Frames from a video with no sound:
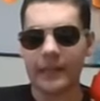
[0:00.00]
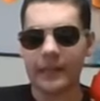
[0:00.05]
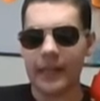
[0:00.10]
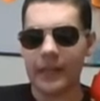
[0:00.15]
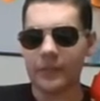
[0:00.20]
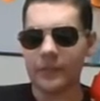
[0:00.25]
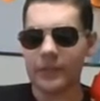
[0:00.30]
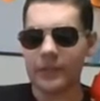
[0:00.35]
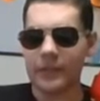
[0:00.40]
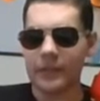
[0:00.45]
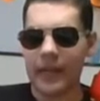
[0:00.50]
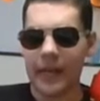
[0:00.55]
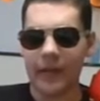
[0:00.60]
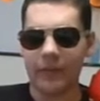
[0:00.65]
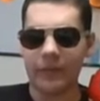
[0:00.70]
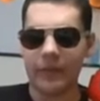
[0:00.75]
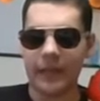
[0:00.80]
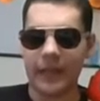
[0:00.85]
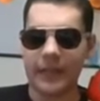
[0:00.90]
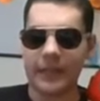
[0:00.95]
that would i would
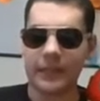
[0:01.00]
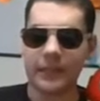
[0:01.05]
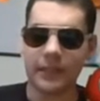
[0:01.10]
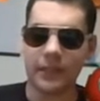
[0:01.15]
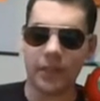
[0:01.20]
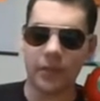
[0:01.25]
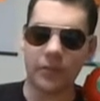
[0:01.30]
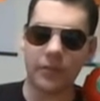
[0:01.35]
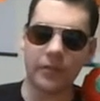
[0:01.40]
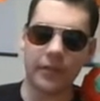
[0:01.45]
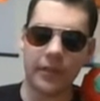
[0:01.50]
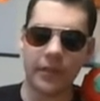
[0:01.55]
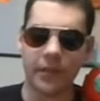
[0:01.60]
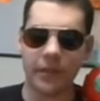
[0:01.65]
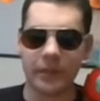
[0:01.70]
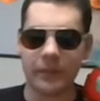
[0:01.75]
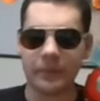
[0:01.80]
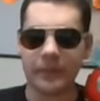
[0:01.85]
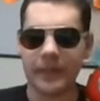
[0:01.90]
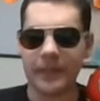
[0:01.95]
like to go to a
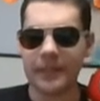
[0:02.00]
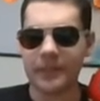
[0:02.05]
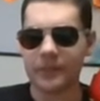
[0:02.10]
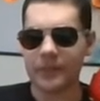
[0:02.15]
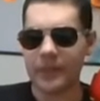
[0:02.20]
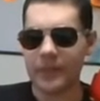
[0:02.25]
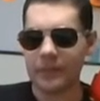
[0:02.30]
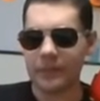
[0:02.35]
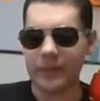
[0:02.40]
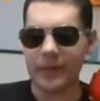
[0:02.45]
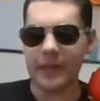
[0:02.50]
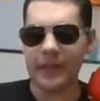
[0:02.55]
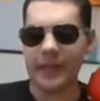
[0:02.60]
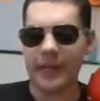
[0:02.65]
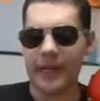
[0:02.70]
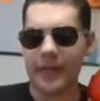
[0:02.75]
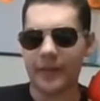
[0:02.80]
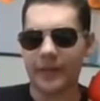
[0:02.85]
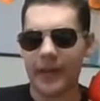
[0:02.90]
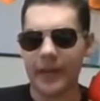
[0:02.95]
curry place with but
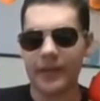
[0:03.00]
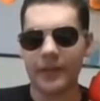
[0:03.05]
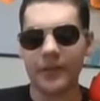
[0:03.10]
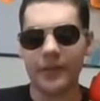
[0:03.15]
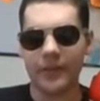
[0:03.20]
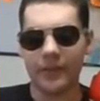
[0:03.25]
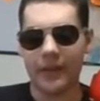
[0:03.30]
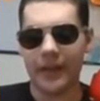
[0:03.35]
now i do